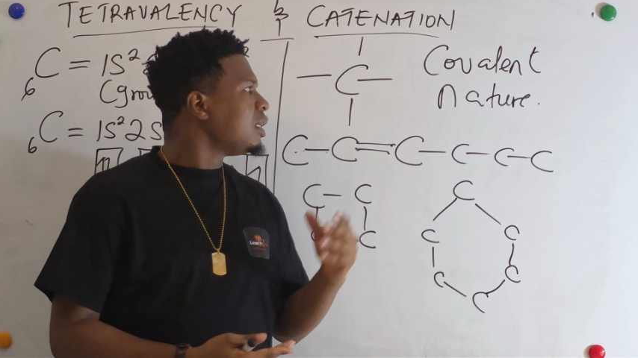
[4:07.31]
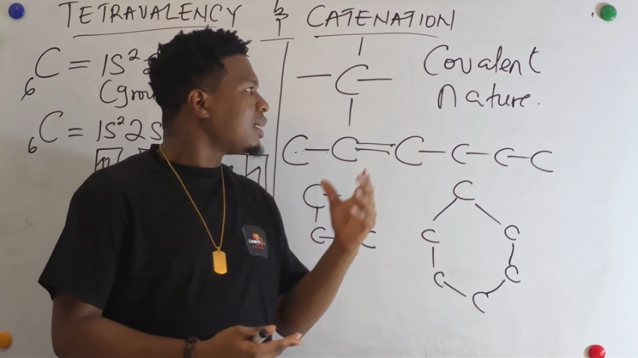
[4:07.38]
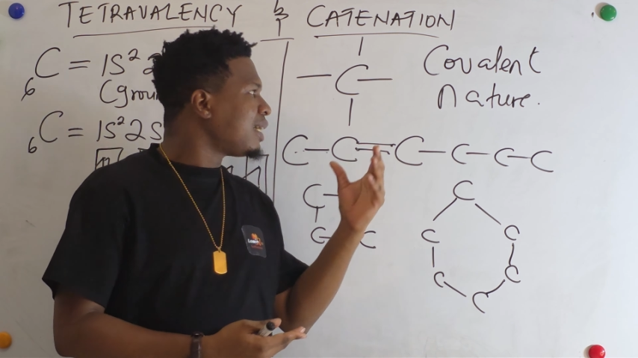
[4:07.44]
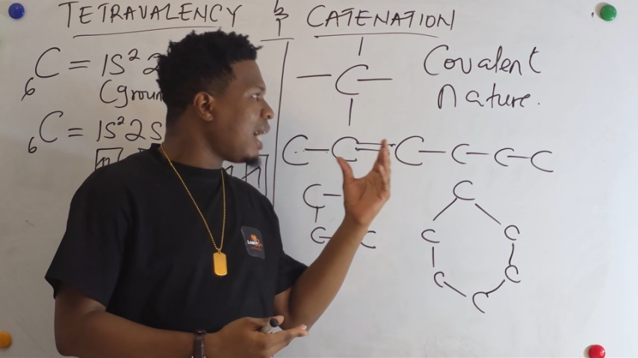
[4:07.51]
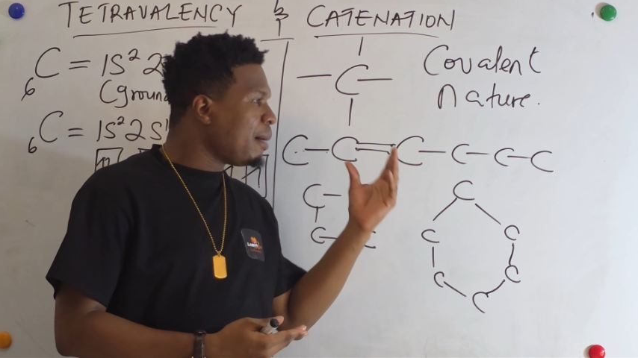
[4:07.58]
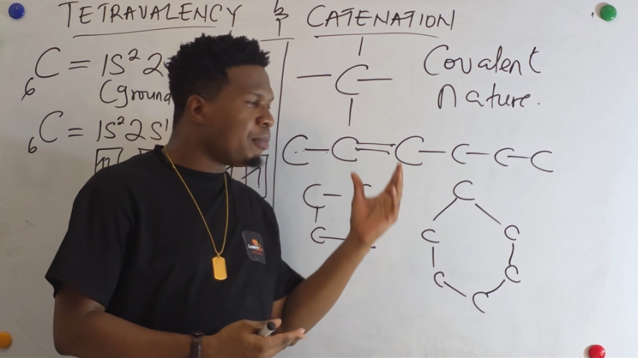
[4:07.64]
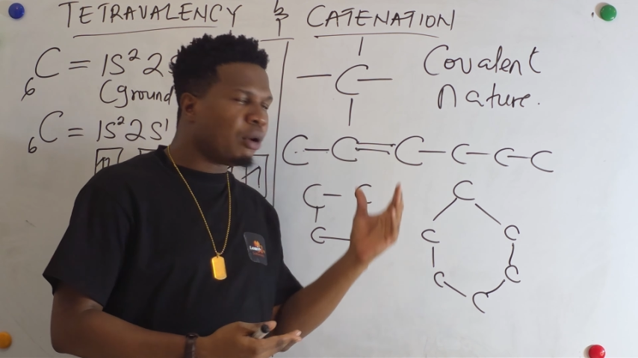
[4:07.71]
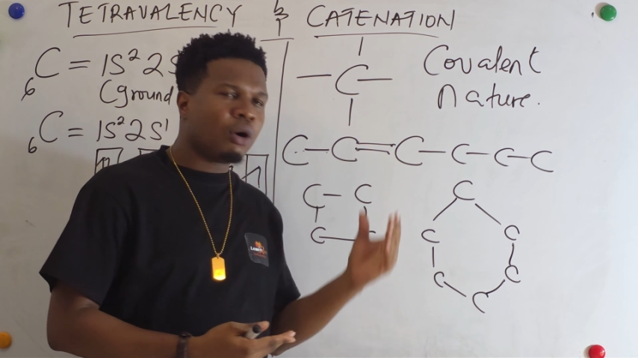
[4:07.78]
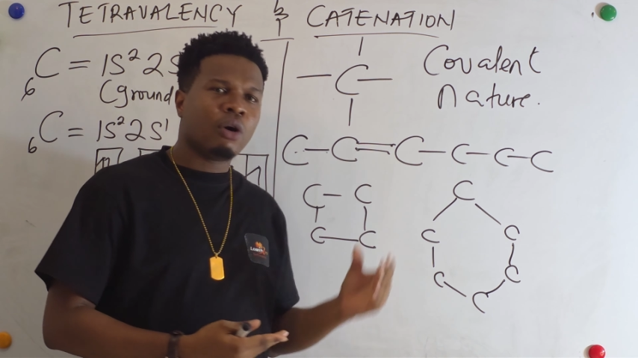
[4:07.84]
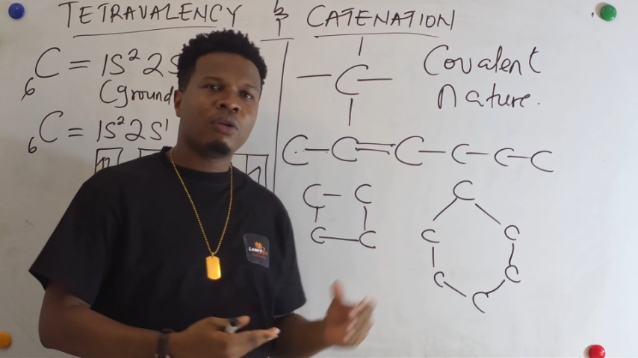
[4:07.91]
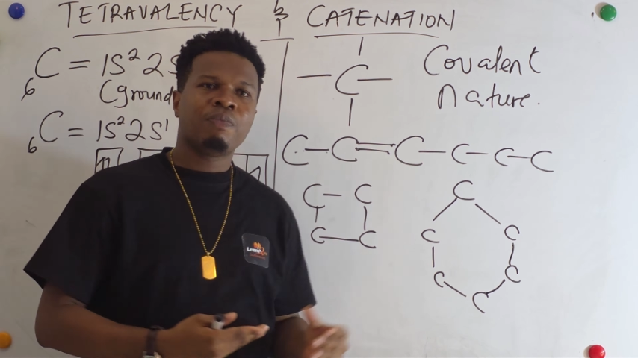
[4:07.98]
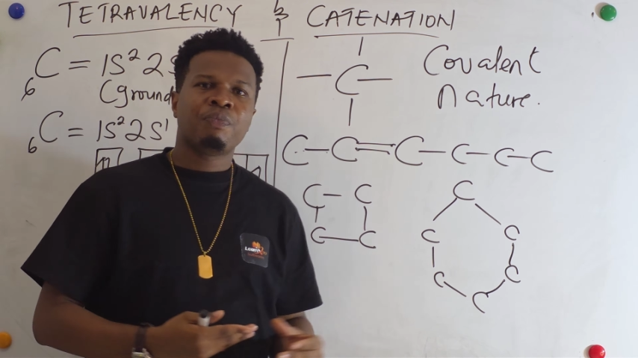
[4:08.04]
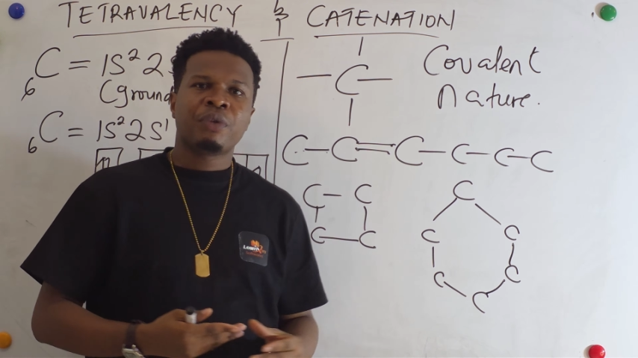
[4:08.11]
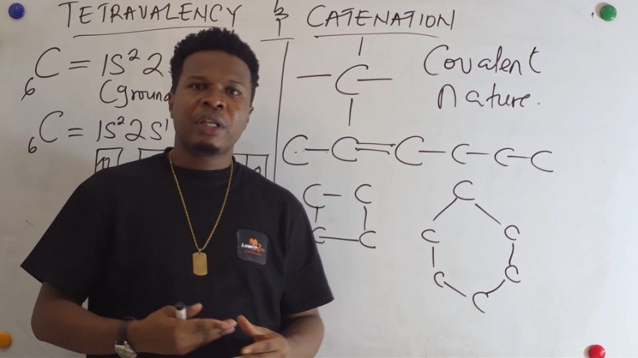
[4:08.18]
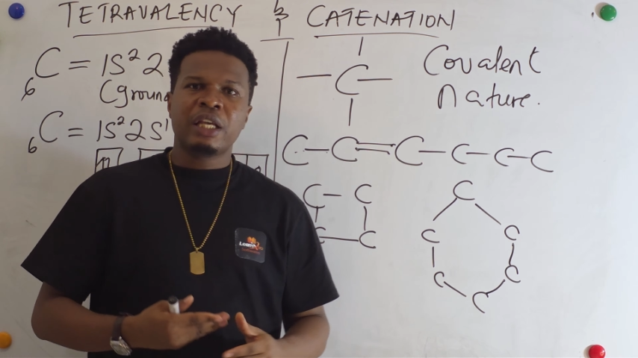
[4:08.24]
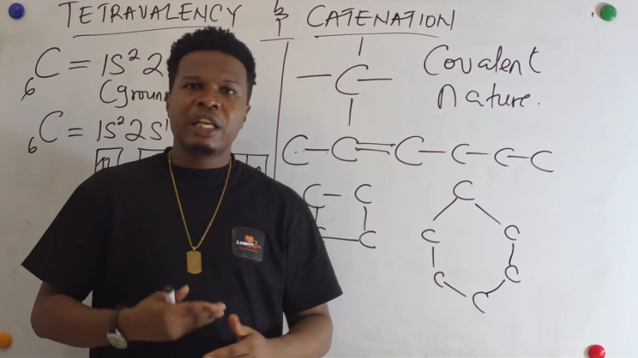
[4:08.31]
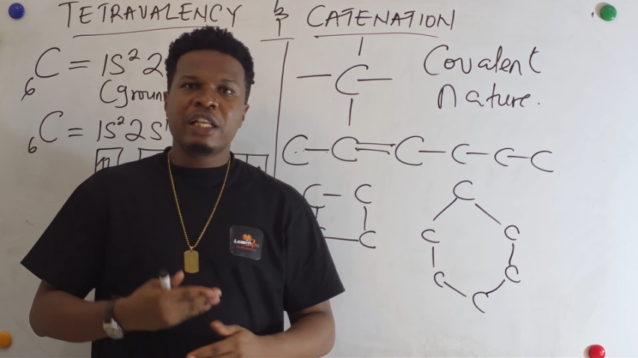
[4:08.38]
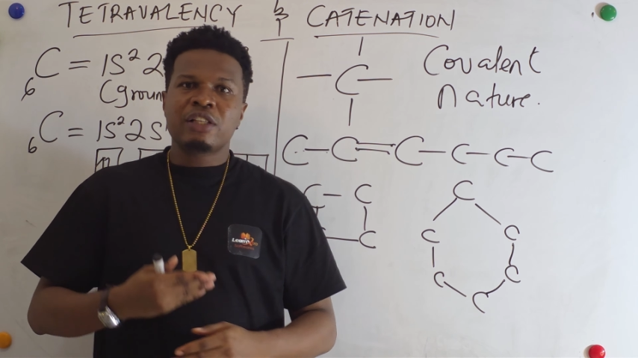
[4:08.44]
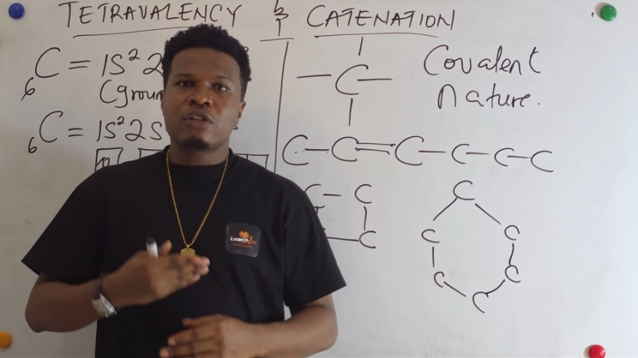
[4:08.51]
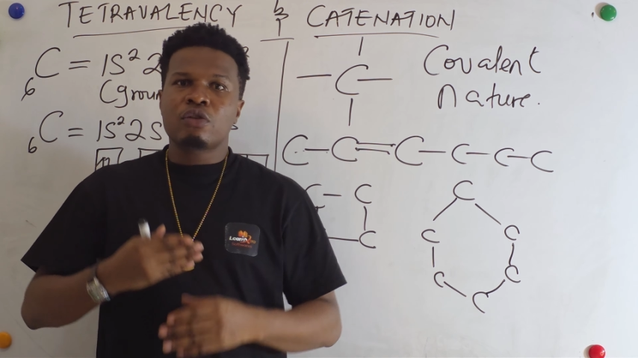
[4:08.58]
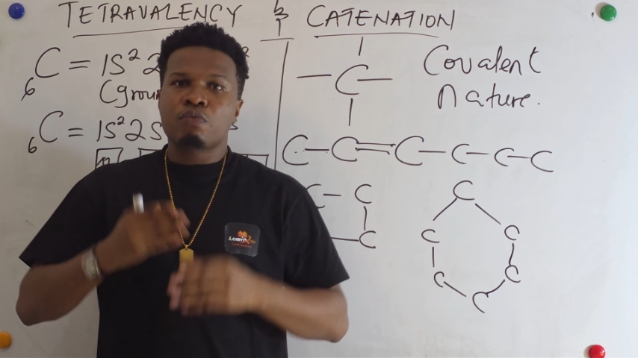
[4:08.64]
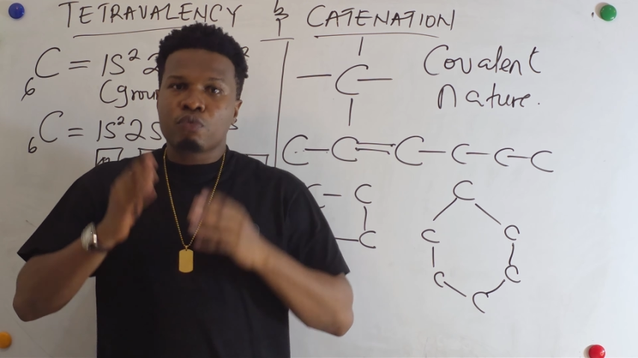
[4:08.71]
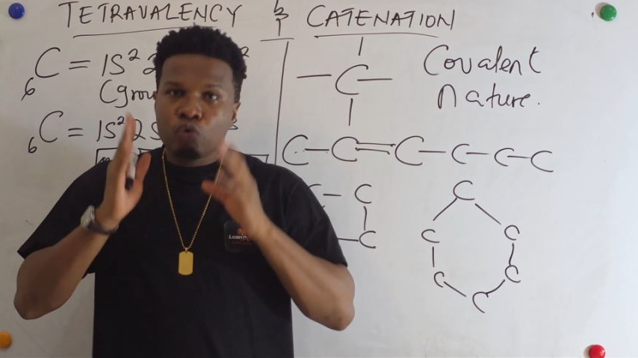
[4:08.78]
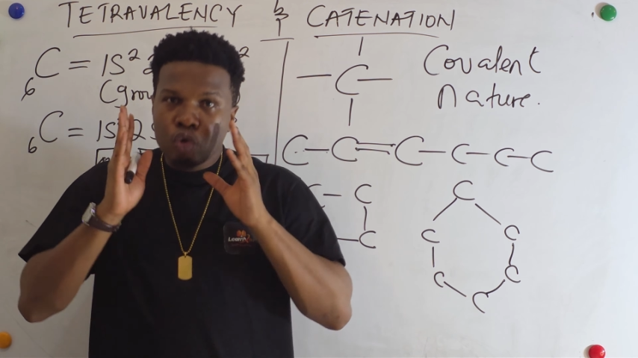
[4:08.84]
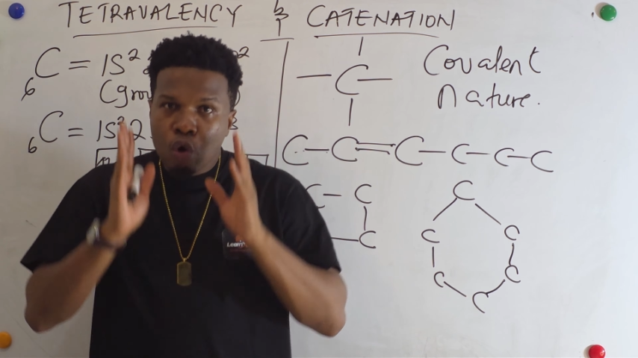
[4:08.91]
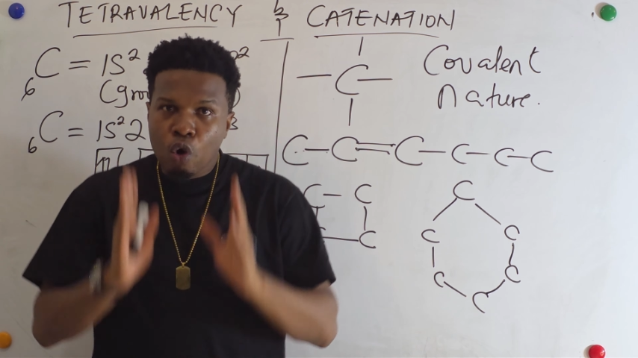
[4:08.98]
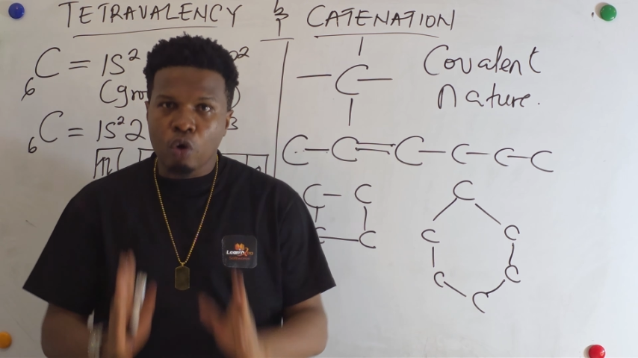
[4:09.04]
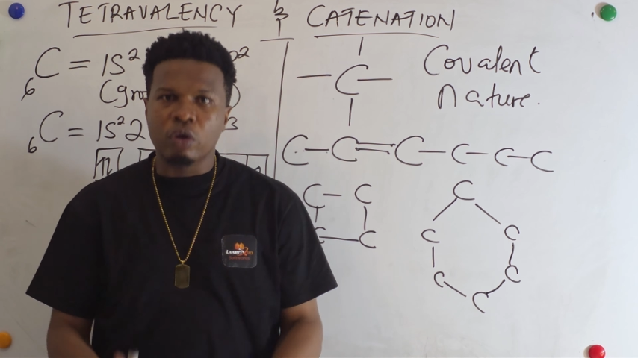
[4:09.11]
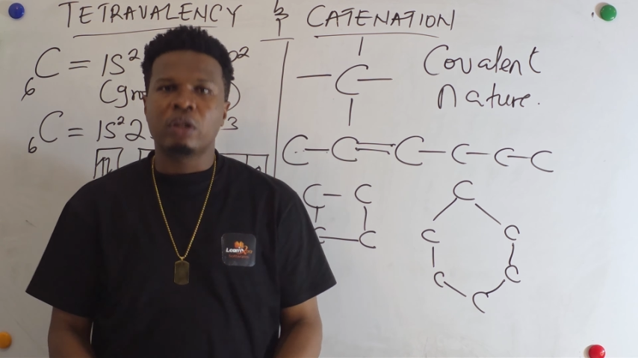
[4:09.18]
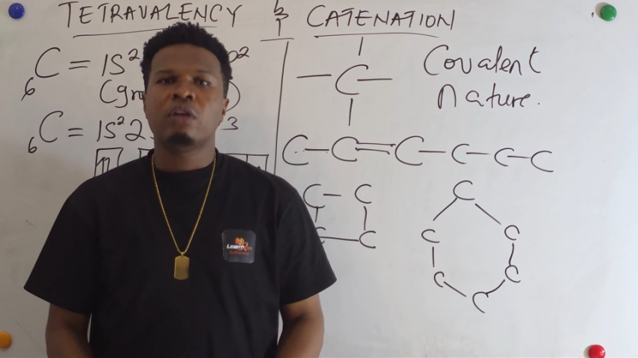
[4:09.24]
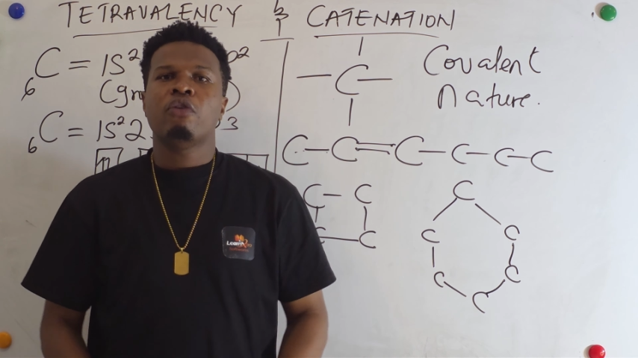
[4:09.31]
carbon is known